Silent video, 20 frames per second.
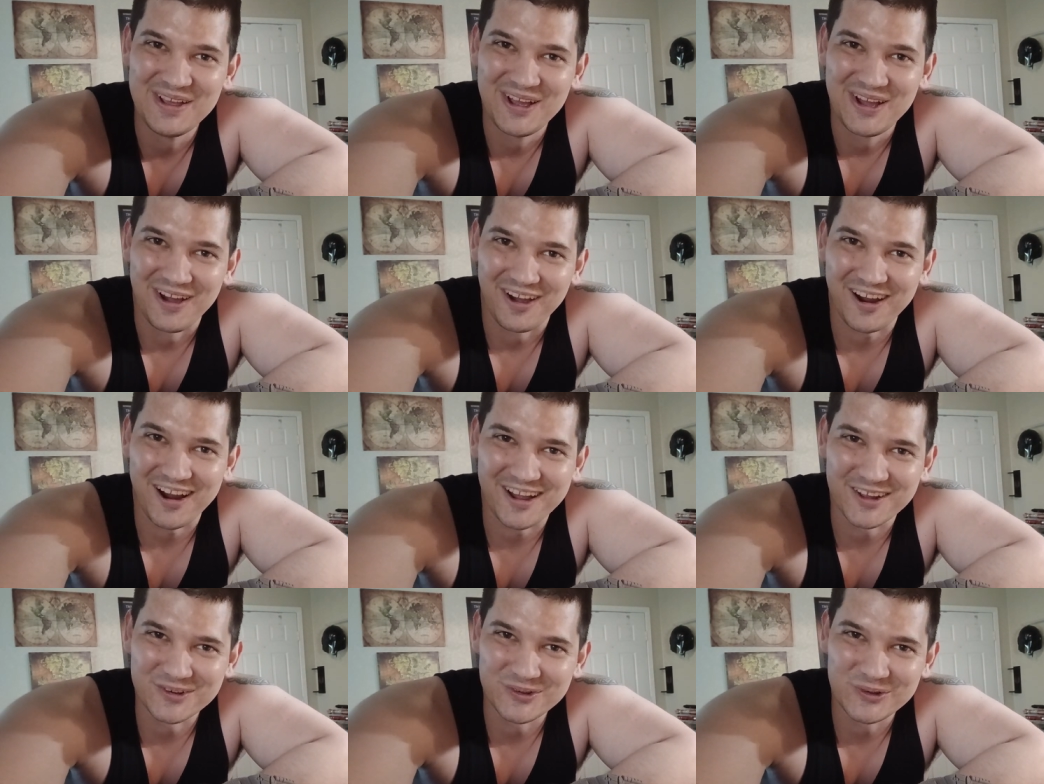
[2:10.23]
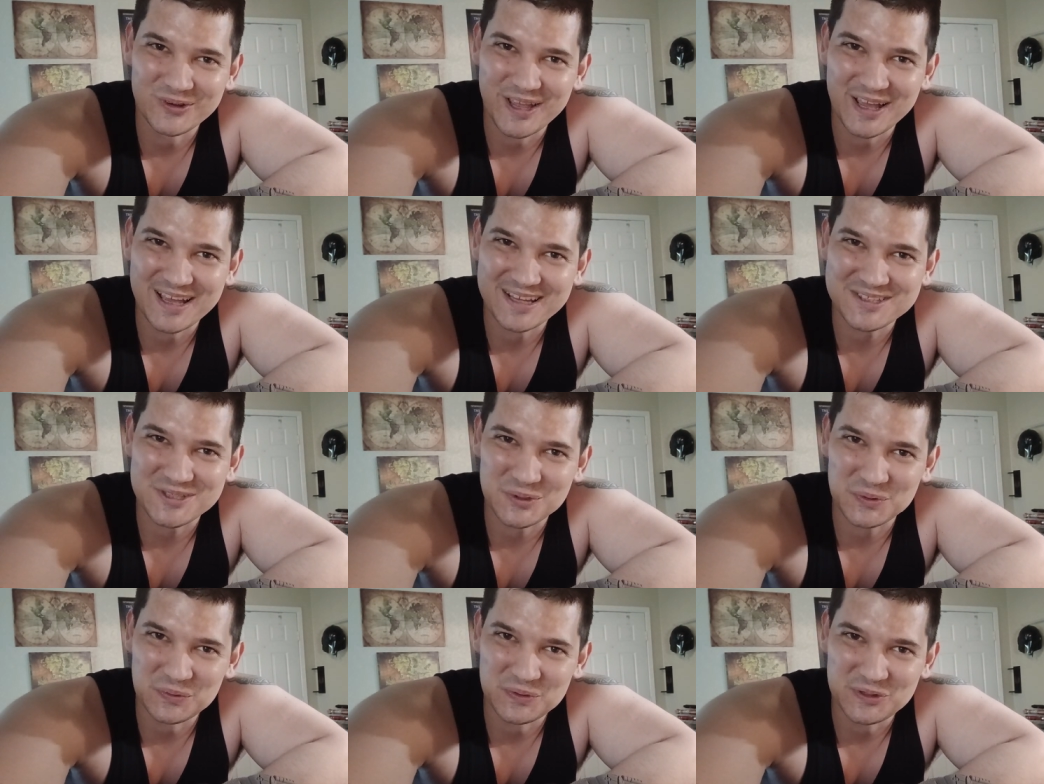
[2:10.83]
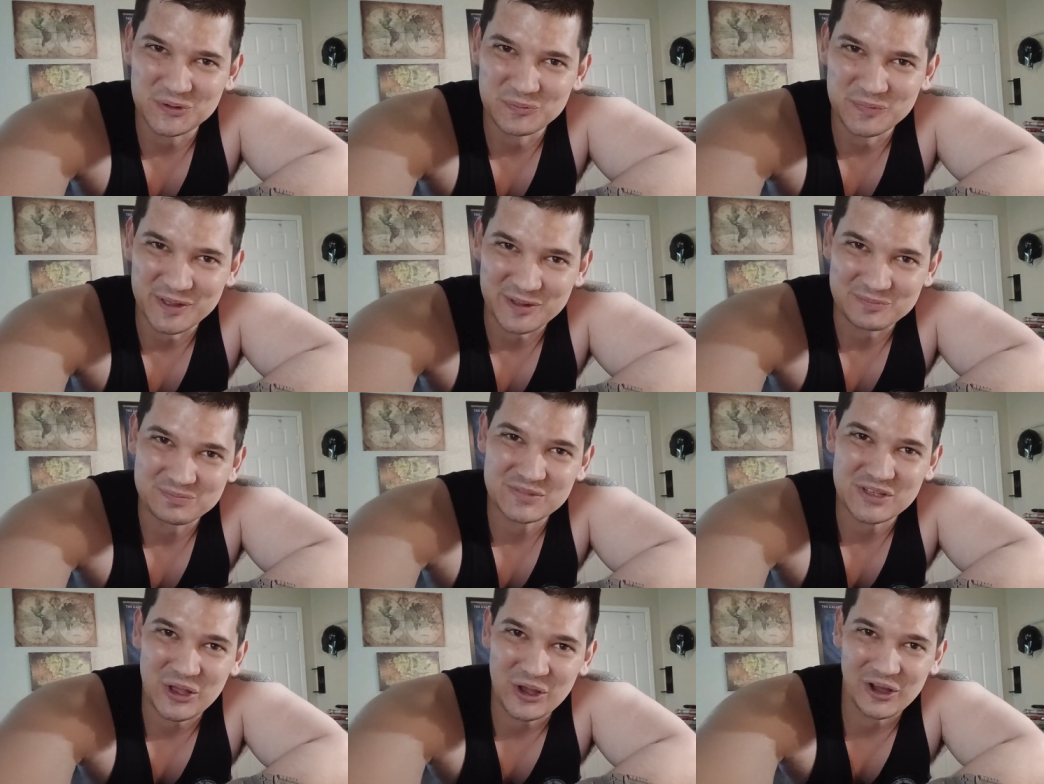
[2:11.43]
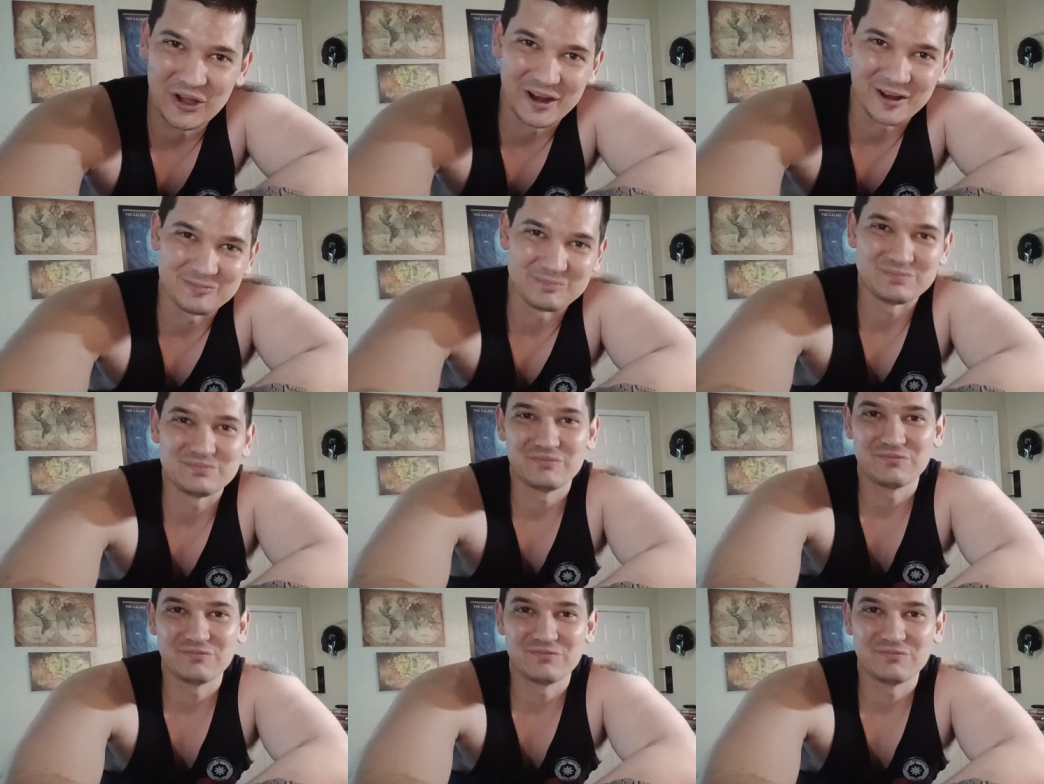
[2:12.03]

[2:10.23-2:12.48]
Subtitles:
Alright, new guys, you're with me. Alright.